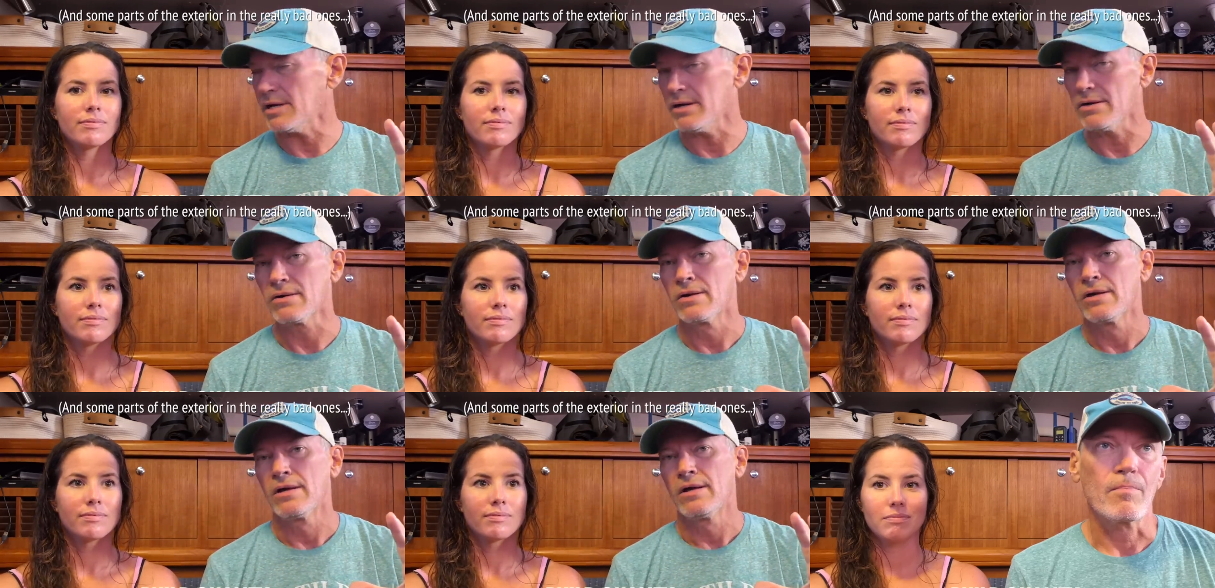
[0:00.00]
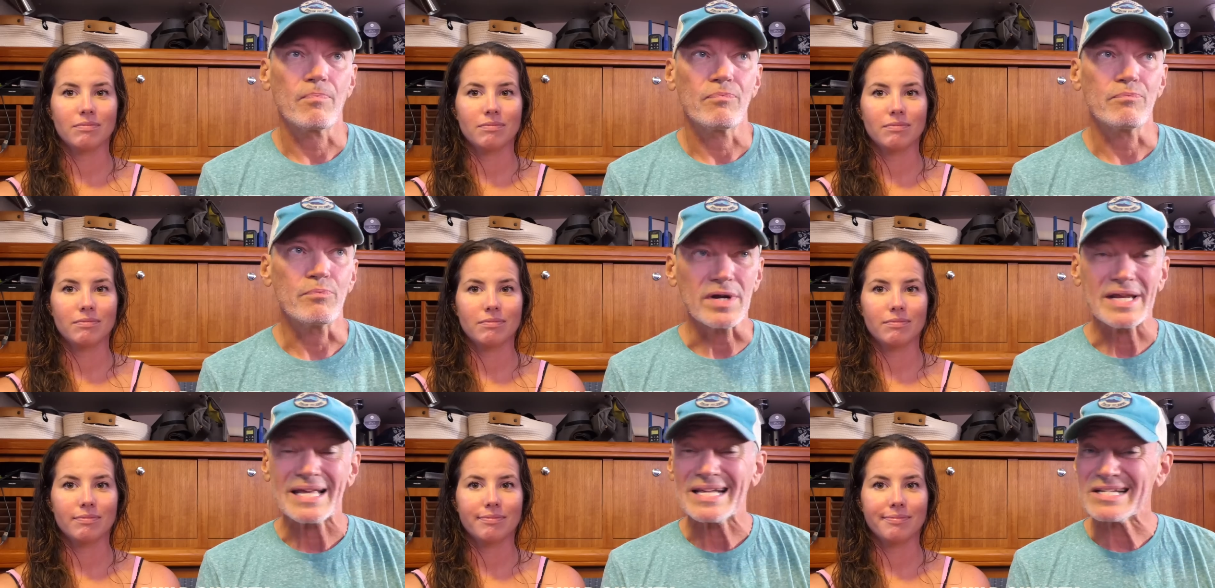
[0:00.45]
Speaker 1: know.
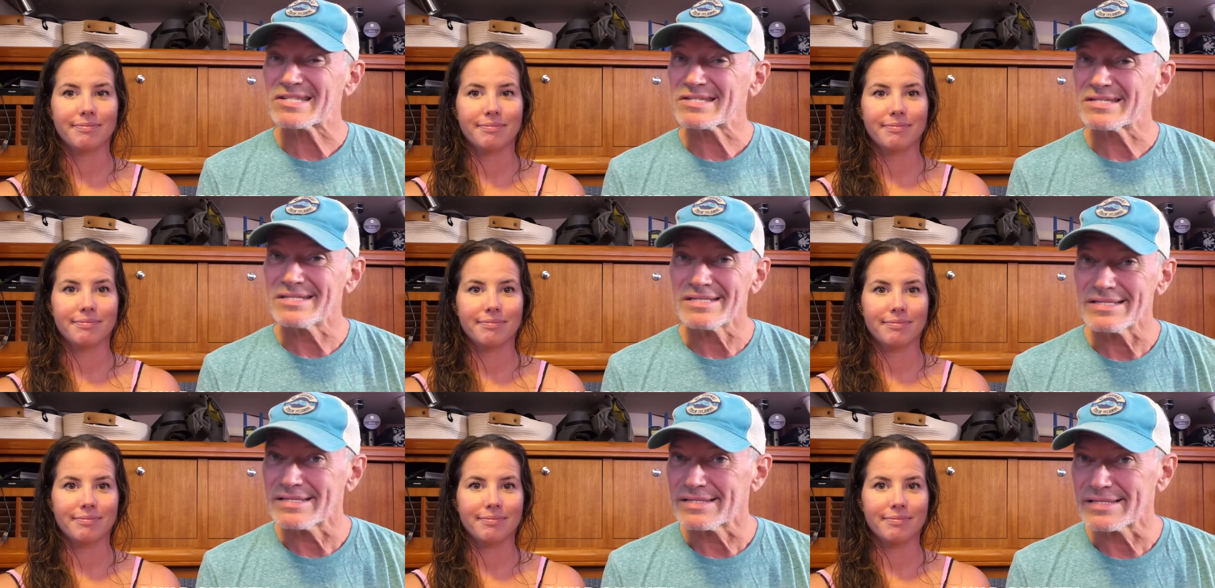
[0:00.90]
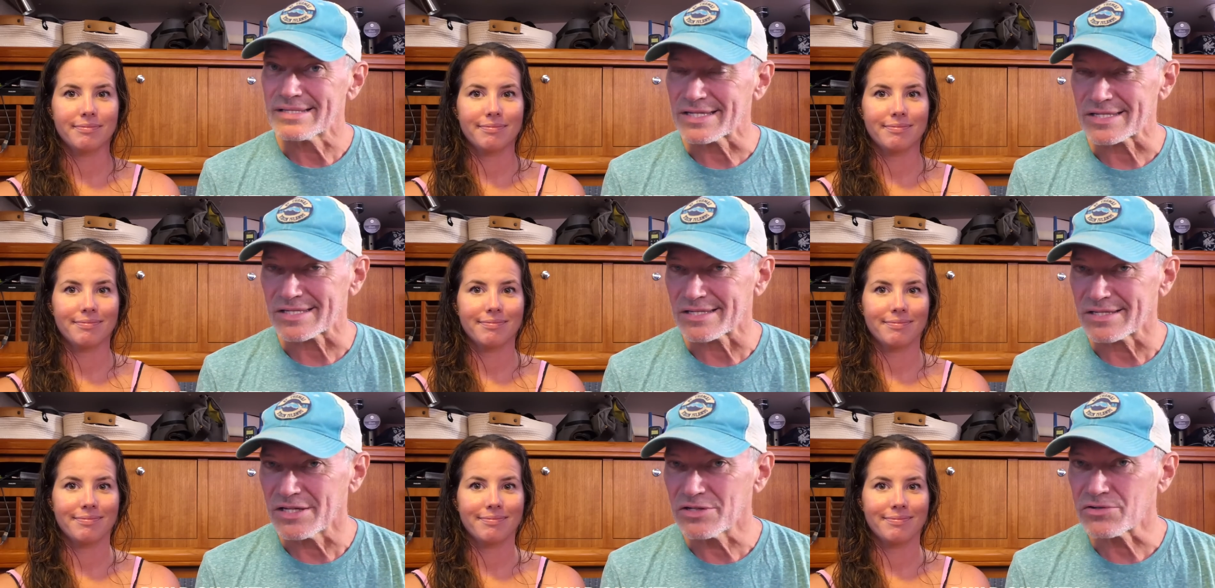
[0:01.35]
But it's
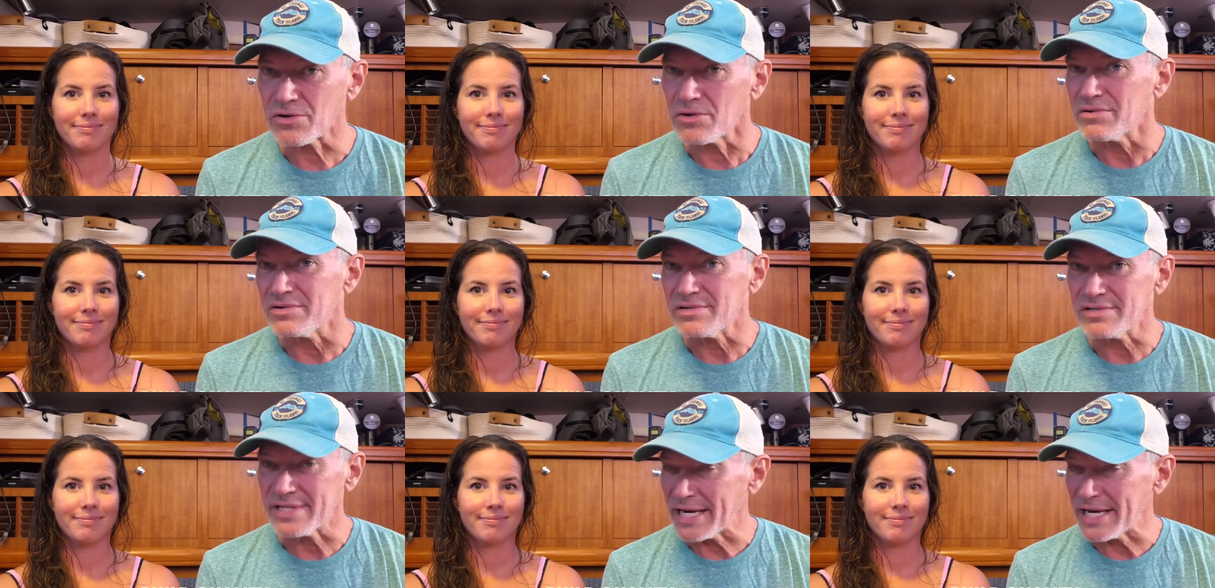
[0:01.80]
this, these aren't